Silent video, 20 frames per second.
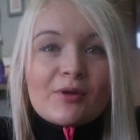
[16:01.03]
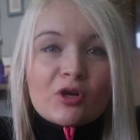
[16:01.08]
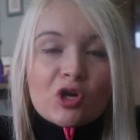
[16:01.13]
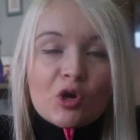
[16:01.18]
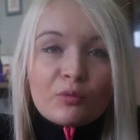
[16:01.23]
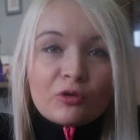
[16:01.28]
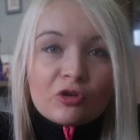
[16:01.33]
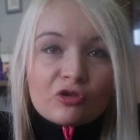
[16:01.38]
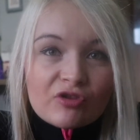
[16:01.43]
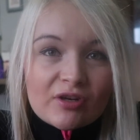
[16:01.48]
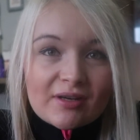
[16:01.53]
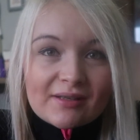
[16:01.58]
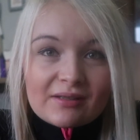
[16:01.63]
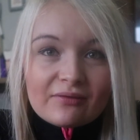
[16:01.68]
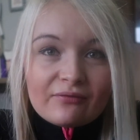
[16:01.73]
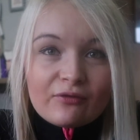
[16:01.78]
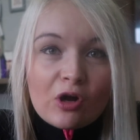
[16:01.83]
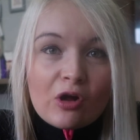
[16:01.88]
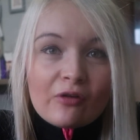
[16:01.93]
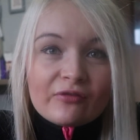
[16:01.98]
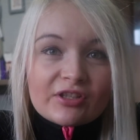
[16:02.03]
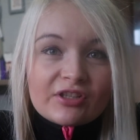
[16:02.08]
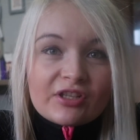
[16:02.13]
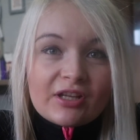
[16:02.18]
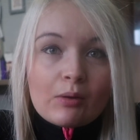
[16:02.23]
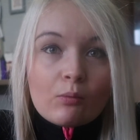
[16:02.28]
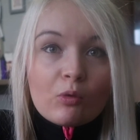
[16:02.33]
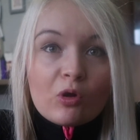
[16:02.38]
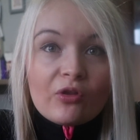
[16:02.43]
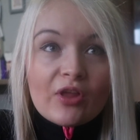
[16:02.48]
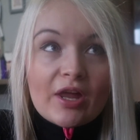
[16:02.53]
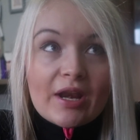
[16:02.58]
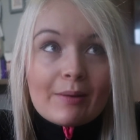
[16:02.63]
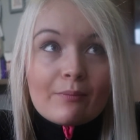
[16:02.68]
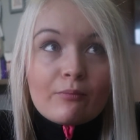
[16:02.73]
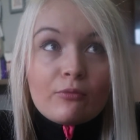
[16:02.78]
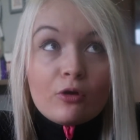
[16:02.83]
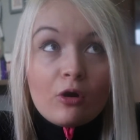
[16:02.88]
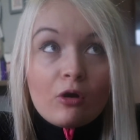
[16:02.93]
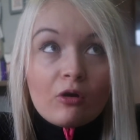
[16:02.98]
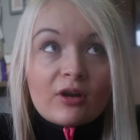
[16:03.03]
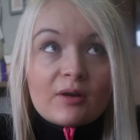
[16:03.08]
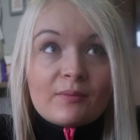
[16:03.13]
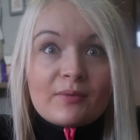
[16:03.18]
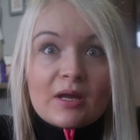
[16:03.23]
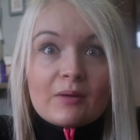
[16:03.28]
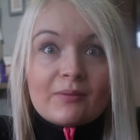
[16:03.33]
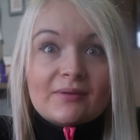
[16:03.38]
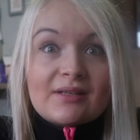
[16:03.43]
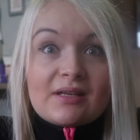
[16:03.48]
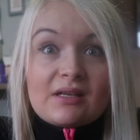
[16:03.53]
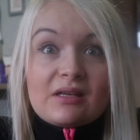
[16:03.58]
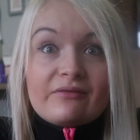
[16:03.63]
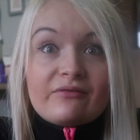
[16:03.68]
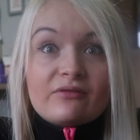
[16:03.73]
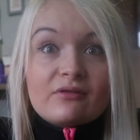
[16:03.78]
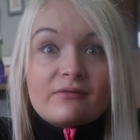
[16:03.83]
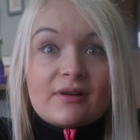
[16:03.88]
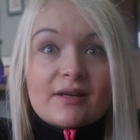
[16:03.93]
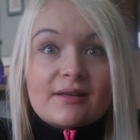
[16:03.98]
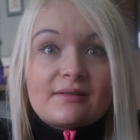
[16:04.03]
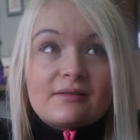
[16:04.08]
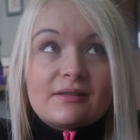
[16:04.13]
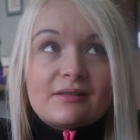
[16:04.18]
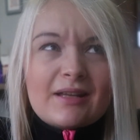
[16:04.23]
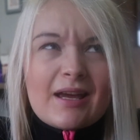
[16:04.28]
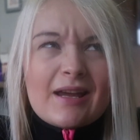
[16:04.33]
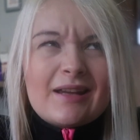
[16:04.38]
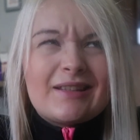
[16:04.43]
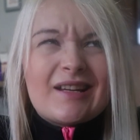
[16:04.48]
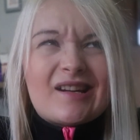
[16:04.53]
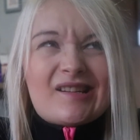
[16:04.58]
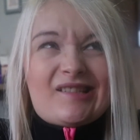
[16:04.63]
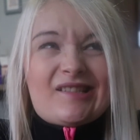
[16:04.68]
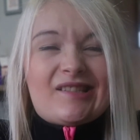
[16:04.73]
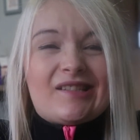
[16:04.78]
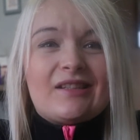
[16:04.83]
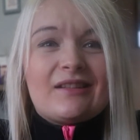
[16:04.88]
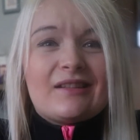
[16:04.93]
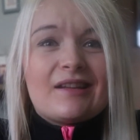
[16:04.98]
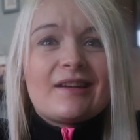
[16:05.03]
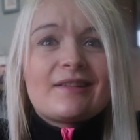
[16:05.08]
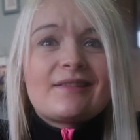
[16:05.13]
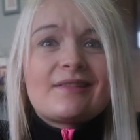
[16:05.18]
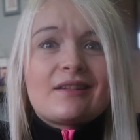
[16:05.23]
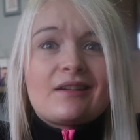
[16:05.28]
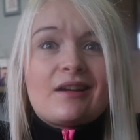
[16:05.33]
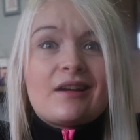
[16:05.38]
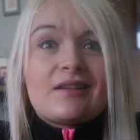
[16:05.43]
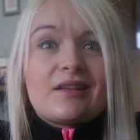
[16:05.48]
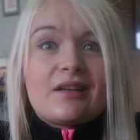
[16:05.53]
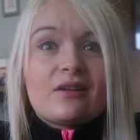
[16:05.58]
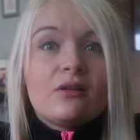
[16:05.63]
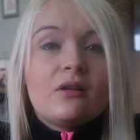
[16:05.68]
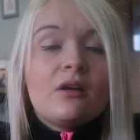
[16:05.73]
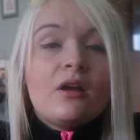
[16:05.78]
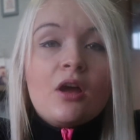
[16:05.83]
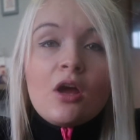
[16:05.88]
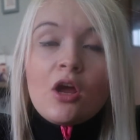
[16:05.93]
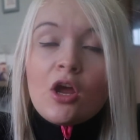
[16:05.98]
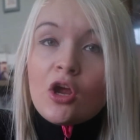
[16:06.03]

be a couple of drinks involved, and you're like, well, then I'm not going to be able to eat for the rest of the day. That is less than ideal.